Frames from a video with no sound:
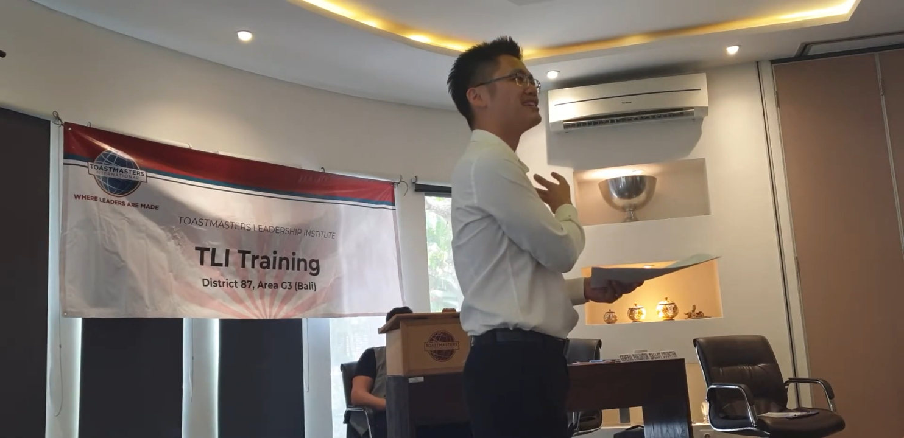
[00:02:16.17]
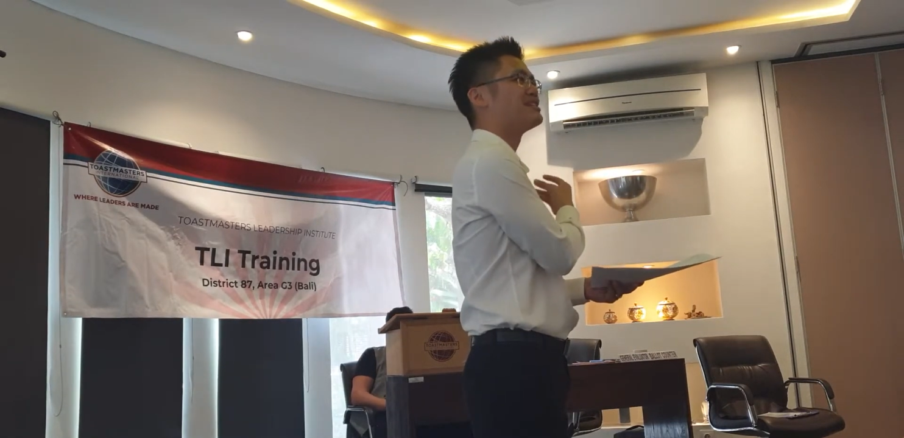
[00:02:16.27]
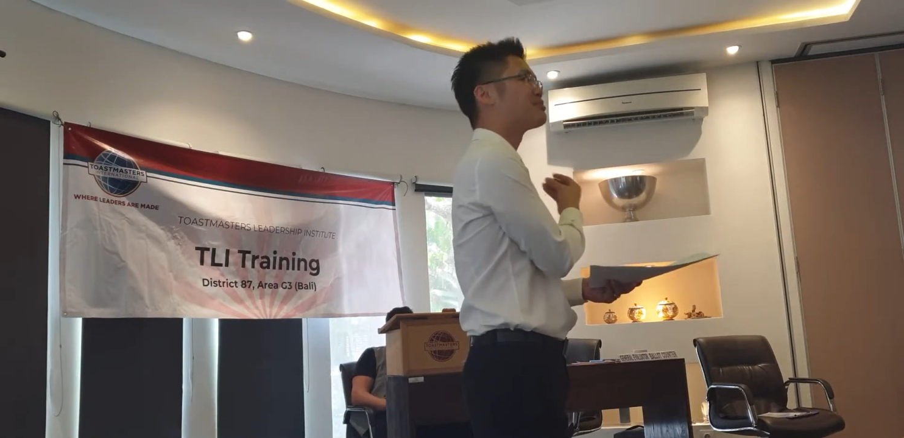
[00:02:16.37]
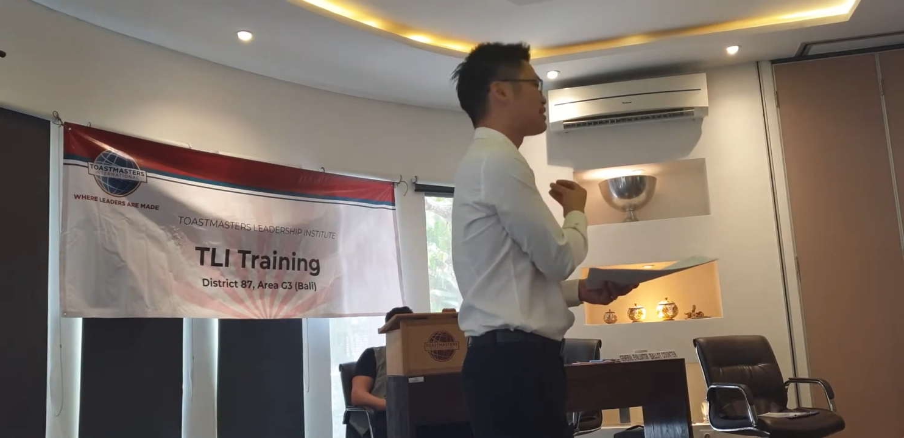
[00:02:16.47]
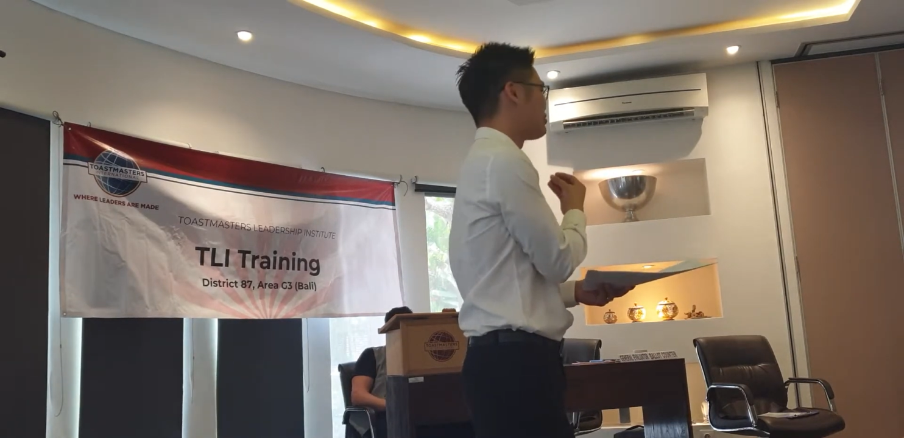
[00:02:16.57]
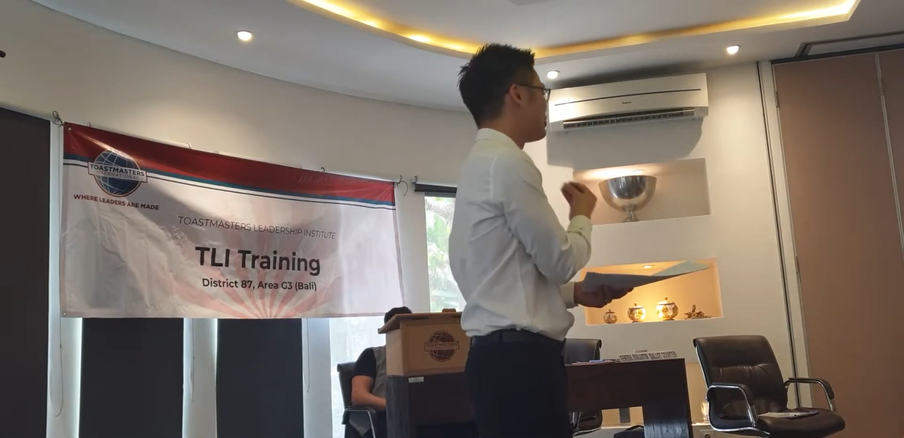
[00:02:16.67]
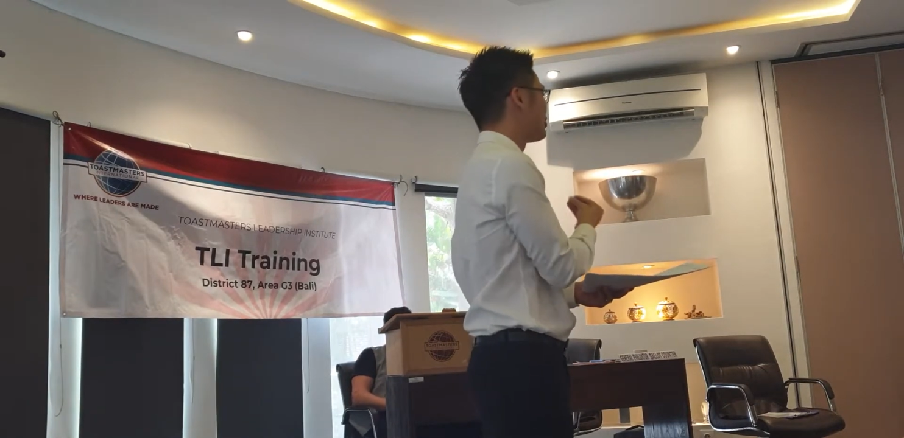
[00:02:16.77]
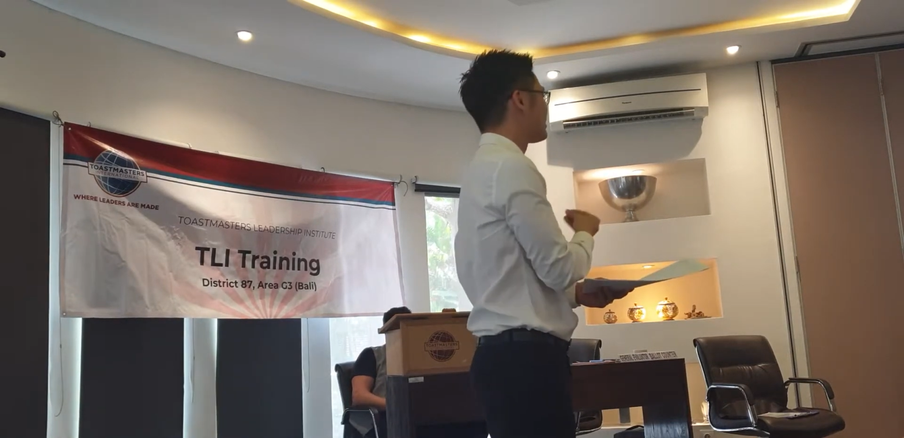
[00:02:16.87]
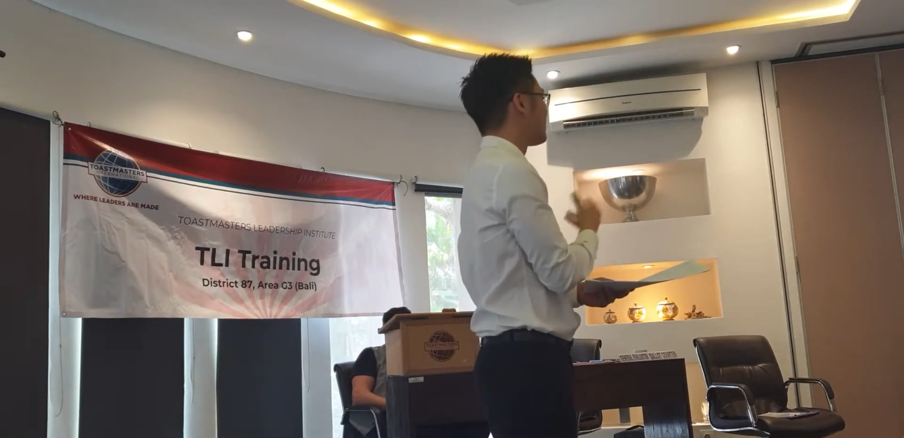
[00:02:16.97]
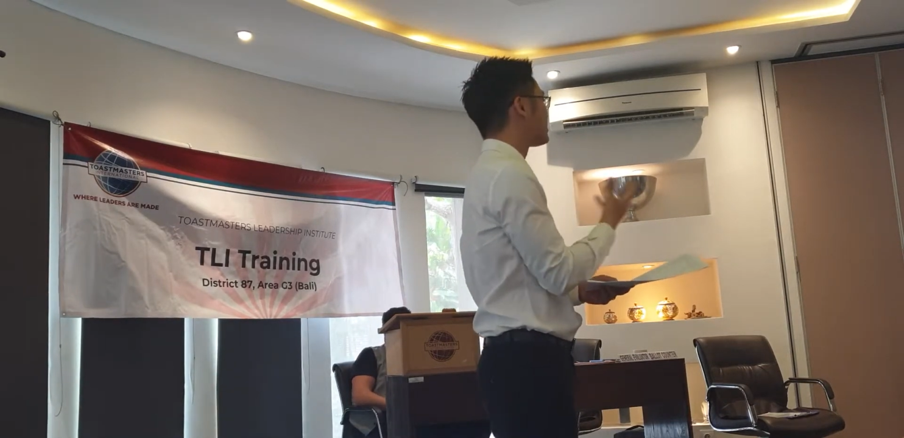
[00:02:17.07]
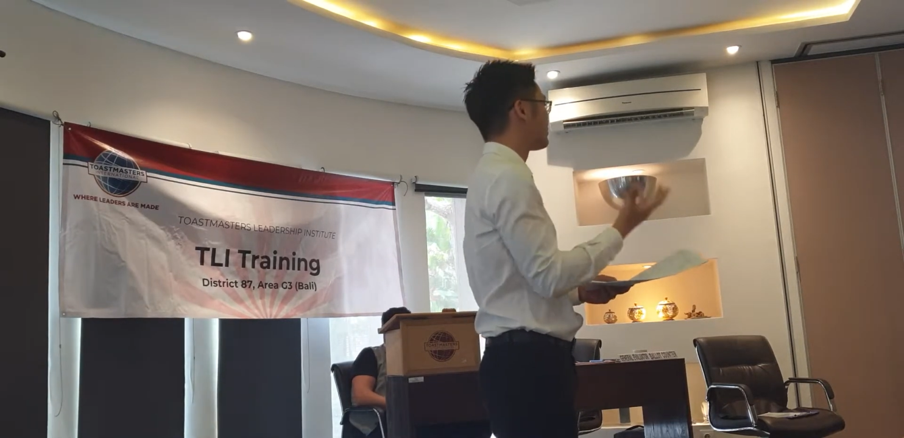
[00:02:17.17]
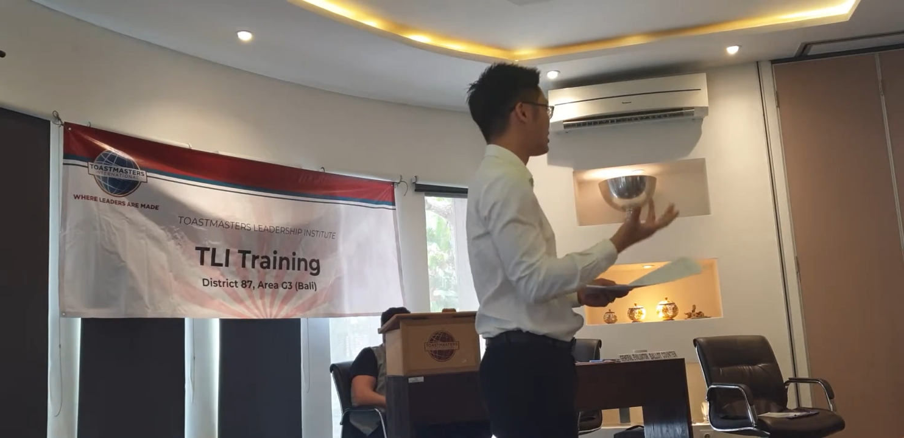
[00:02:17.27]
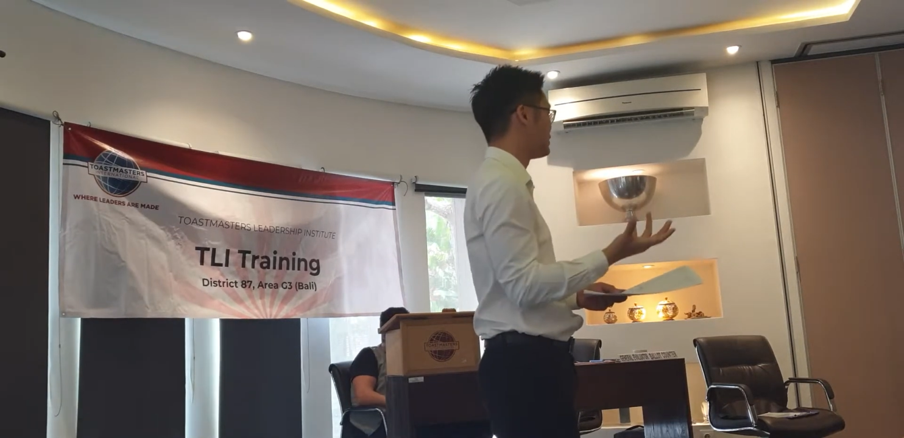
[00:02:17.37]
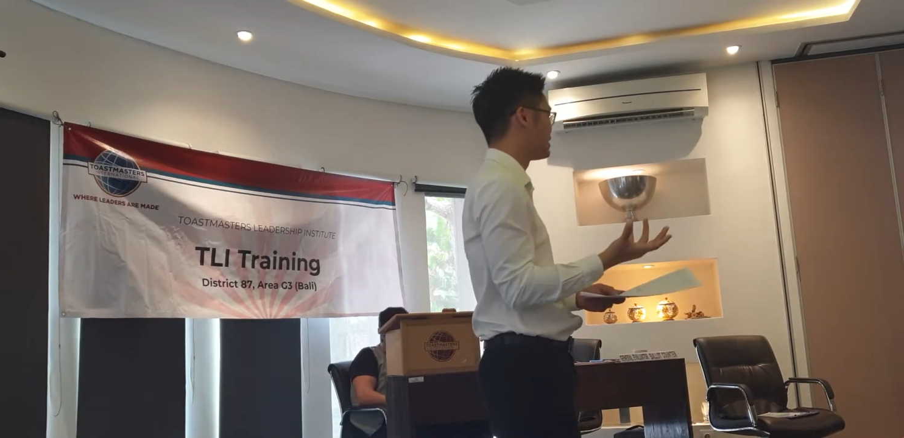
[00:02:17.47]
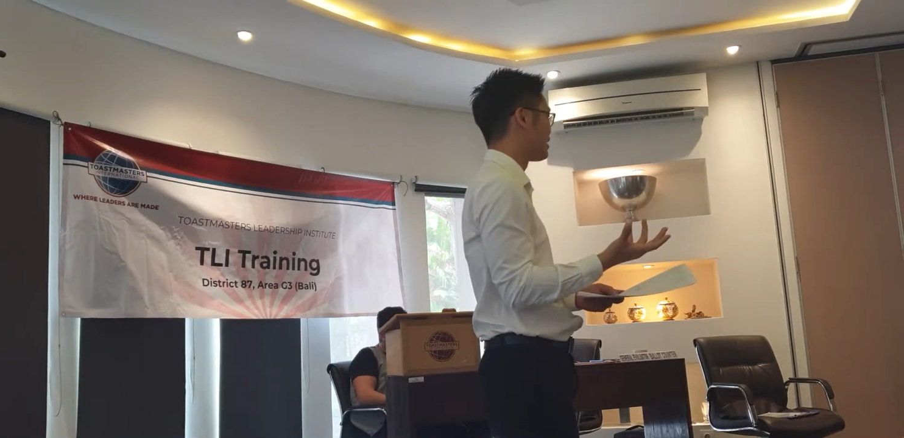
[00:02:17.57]
It seems like the video sums up
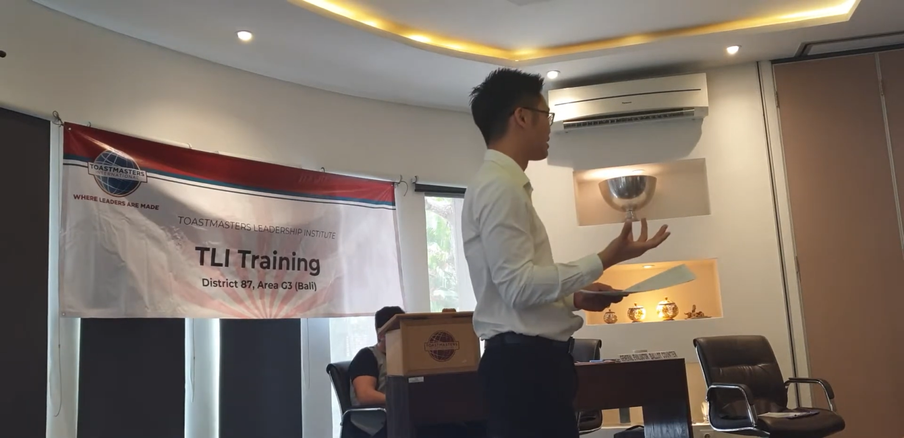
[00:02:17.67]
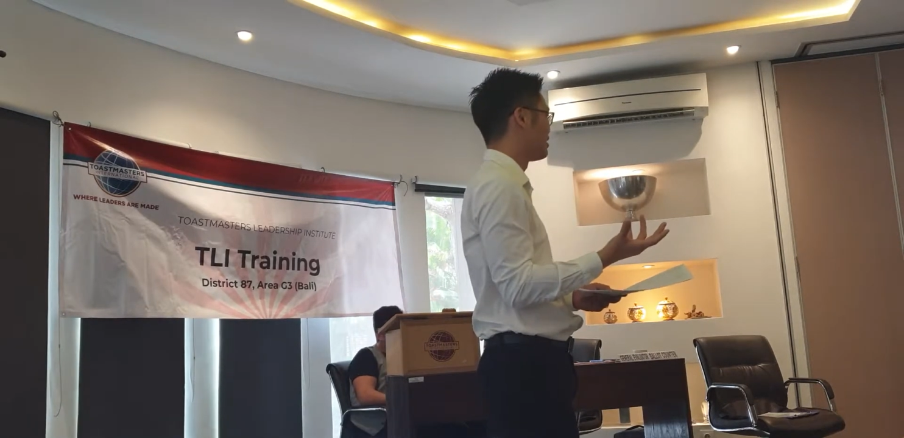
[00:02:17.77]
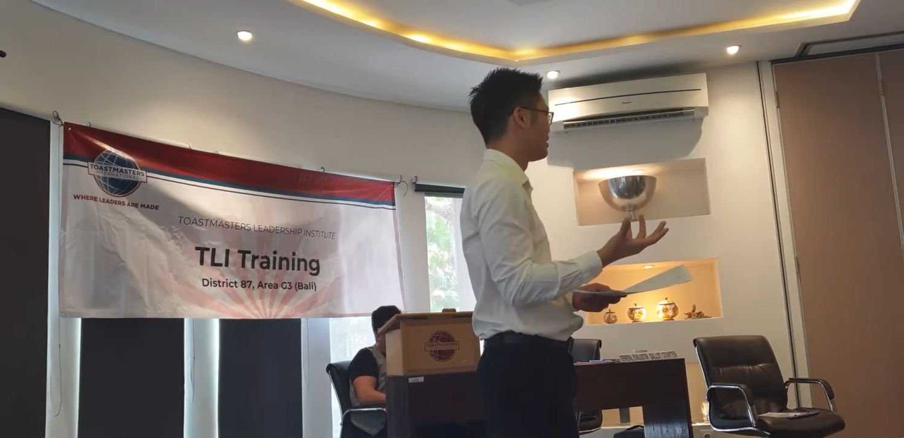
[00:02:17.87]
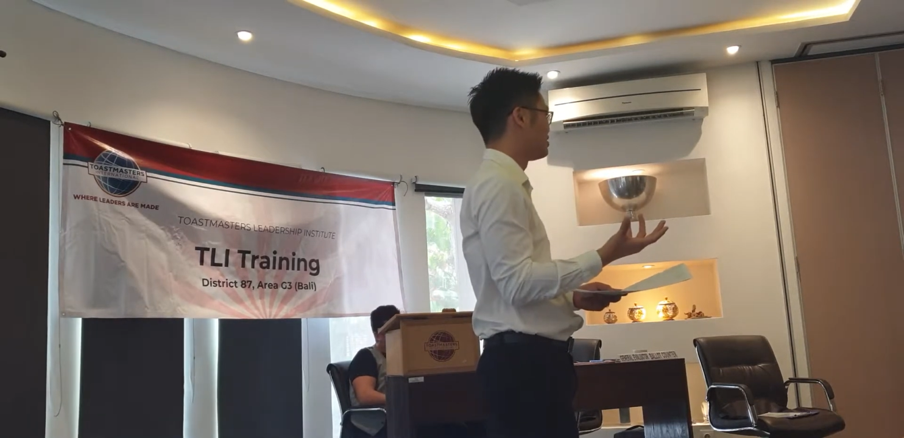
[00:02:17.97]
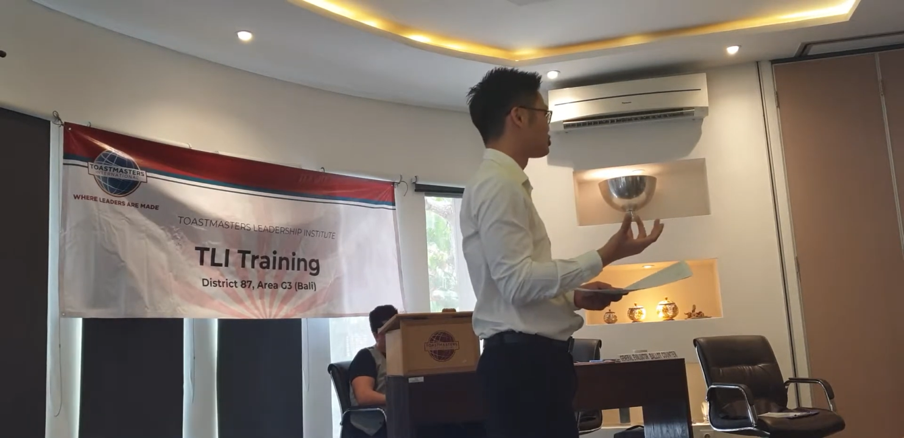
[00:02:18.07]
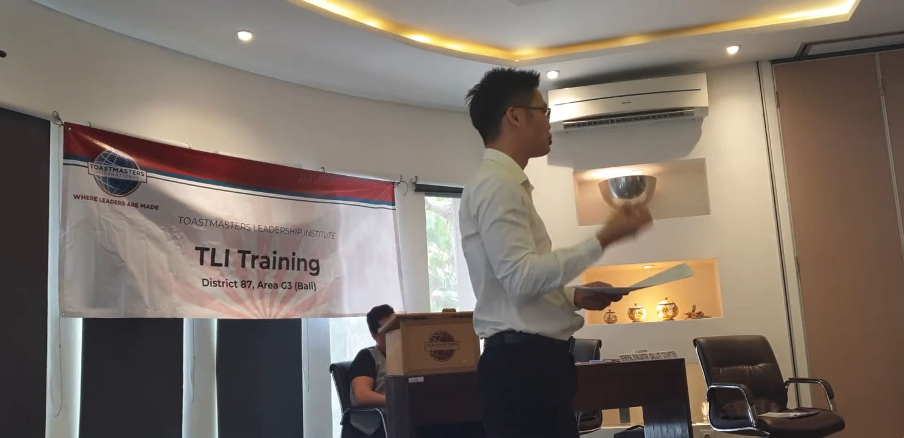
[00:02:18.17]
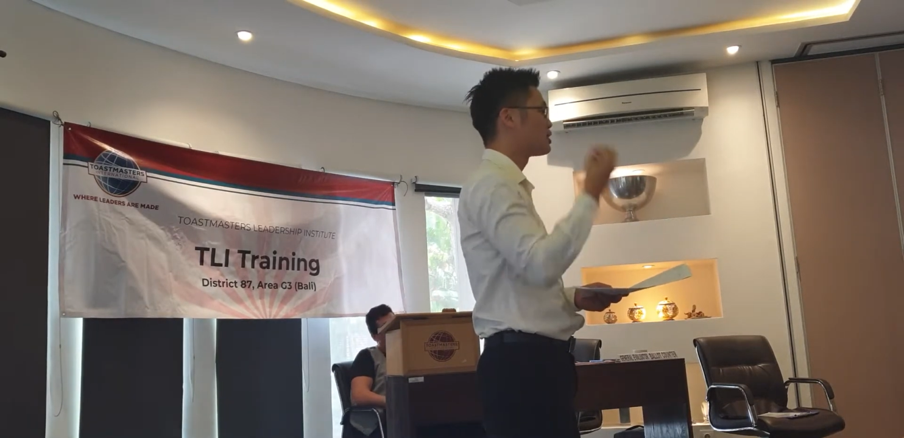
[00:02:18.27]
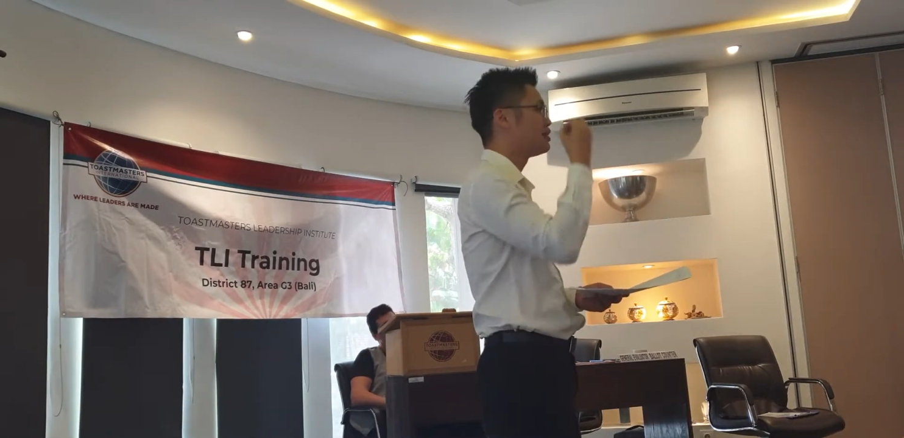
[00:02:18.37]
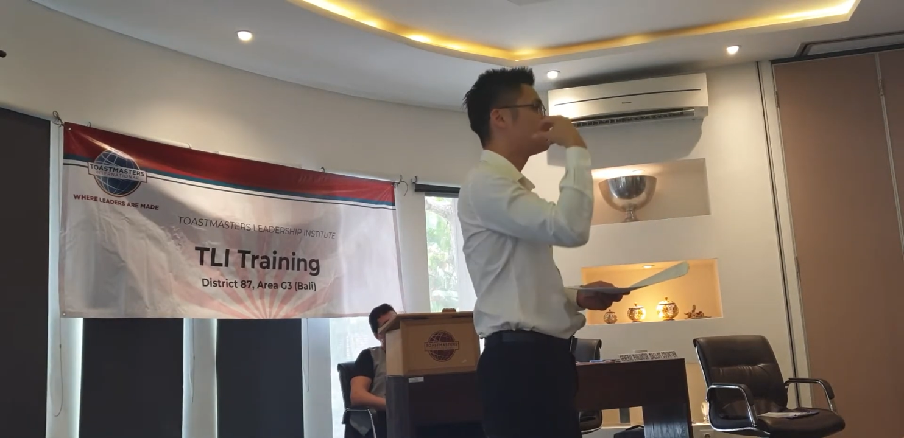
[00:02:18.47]
everything. So when I